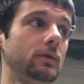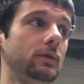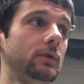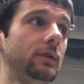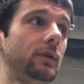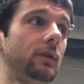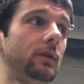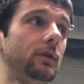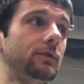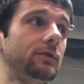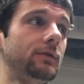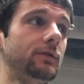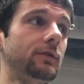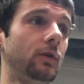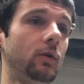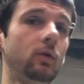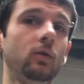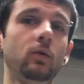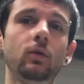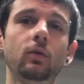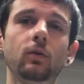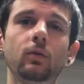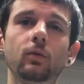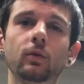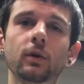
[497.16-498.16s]
Is it a
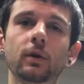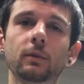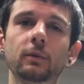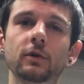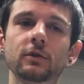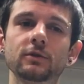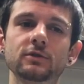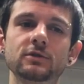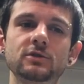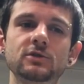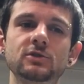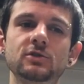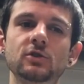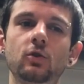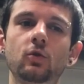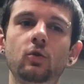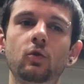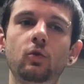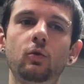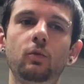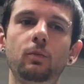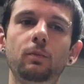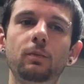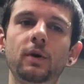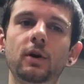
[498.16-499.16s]
sole? Rubber
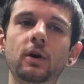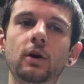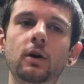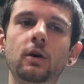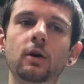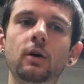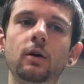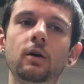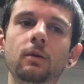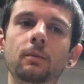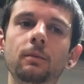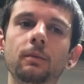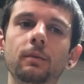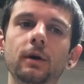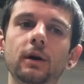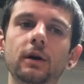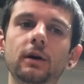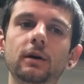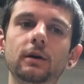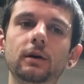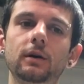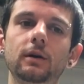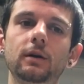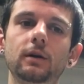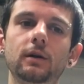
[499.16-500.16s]
sole palm
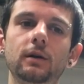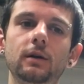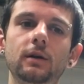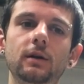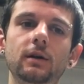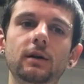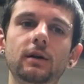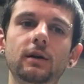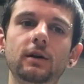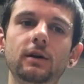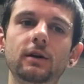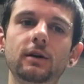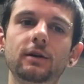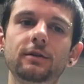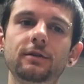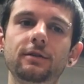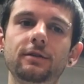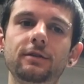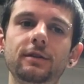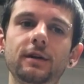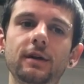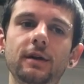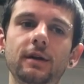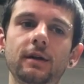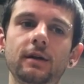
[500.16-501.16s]

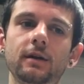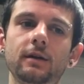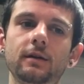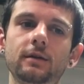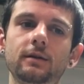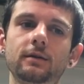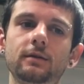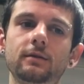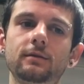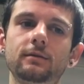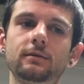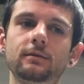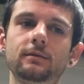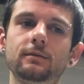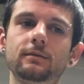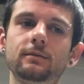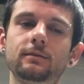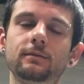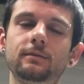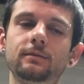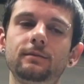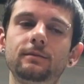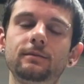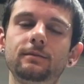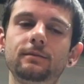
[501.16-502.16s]
thing.
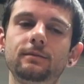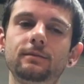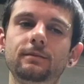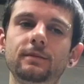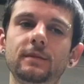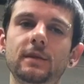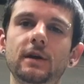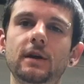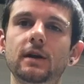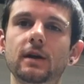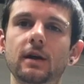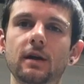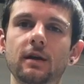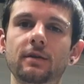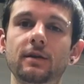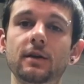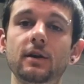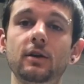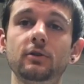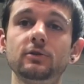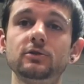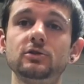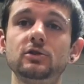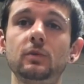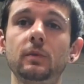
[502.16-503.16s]
And they
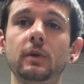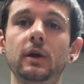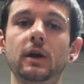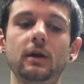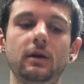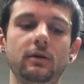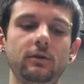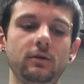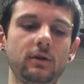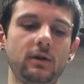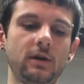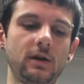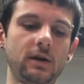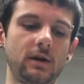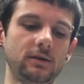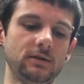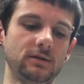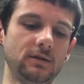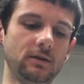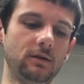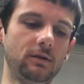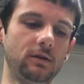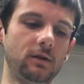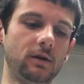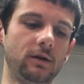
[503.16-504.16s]
also make other kinds
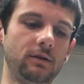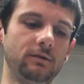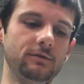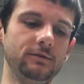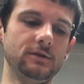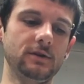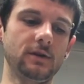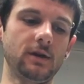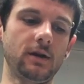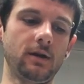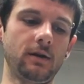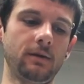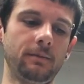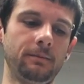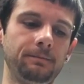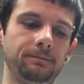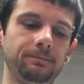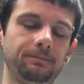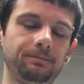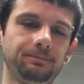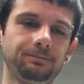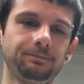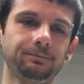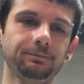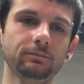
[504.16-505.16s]
of gloves.
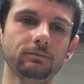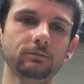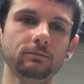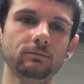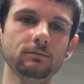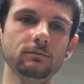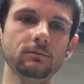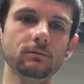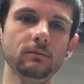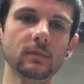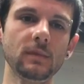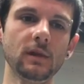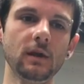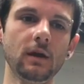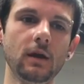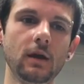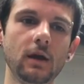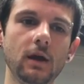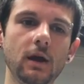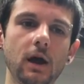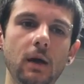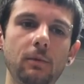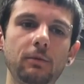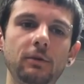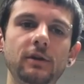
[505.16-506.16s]

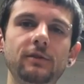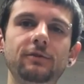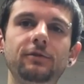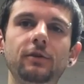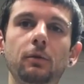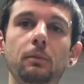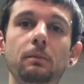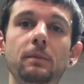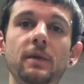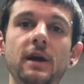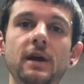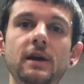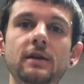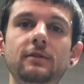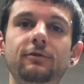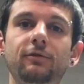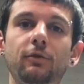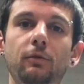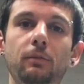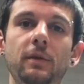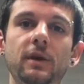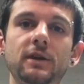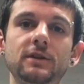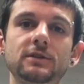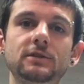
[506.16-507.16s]
I believe they're made
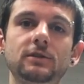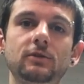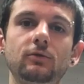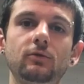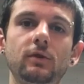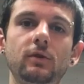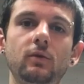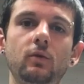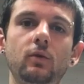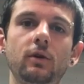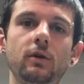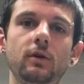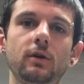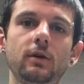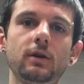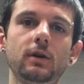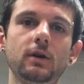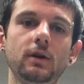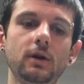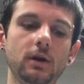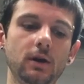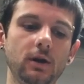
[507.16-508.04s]
for masonry work,